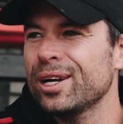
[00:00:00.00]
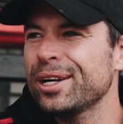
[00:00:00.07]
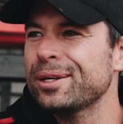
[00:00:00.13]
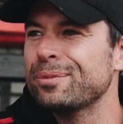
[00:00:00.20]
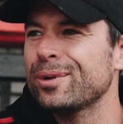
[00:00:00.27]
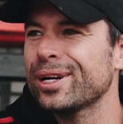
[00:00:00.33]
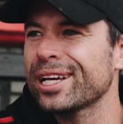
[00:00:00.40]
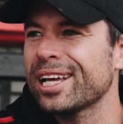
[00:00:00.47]
I
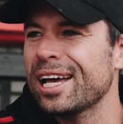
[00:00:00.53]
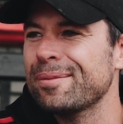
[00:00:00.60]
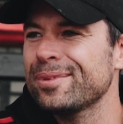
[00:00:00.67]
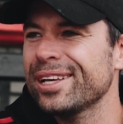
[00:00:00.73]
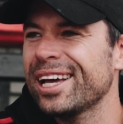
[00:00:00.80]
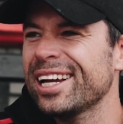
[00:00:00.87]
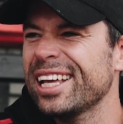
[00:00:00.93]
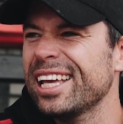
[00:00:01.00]
didn't want to come
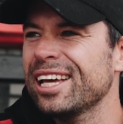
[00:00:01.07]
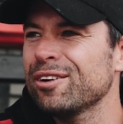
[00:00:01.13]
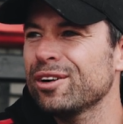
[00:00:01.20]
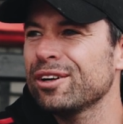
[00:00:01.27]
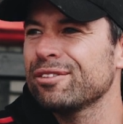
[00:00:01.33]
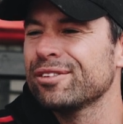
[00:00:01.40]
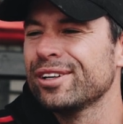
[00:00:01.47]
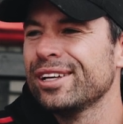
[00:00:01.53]
down here
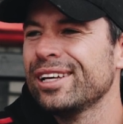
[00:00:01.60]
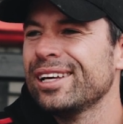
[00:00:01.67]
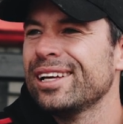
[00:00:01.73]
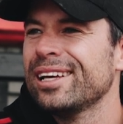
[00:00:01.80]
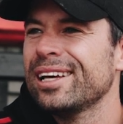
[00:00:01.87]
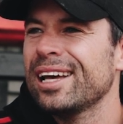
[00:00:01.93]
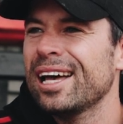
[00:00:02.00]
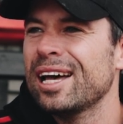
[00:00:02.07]

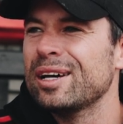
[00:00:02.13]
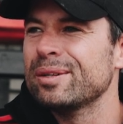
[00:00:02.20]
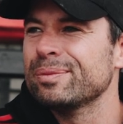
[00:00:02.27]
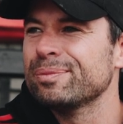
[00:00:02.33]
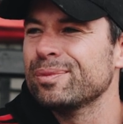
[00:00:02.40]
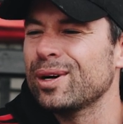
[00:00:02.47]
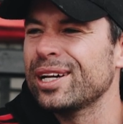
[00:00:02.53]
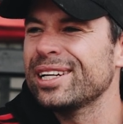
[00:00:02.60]
if
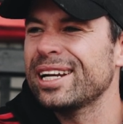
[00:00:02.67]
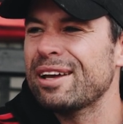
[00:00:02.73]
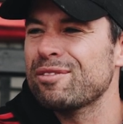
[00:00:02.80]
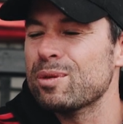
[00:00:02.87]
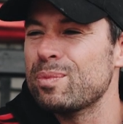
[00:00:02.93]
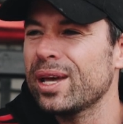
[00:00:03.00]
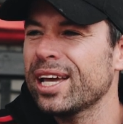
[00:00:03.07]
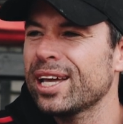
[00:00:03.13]
I didn't
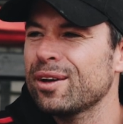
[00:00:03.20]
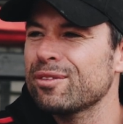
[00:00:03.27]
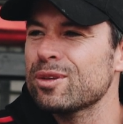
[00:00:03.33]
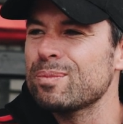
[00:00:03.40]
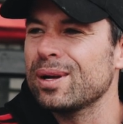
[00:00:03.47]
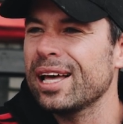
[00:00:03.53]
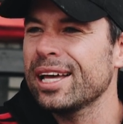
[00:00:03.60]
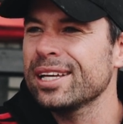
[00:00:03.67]
have the backing of
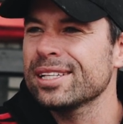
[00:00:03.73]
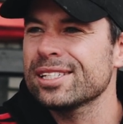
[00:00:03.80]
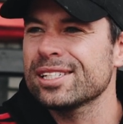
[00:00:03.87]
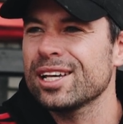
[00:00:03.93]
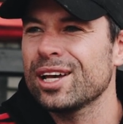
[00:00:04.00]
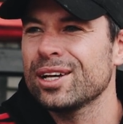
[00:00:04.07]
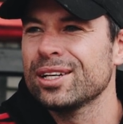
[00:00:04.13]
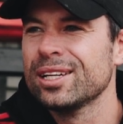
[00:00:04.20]
the players,
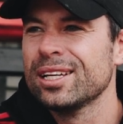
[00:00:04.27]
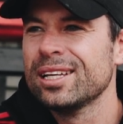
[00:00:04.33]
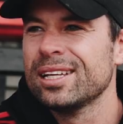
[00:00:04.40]
so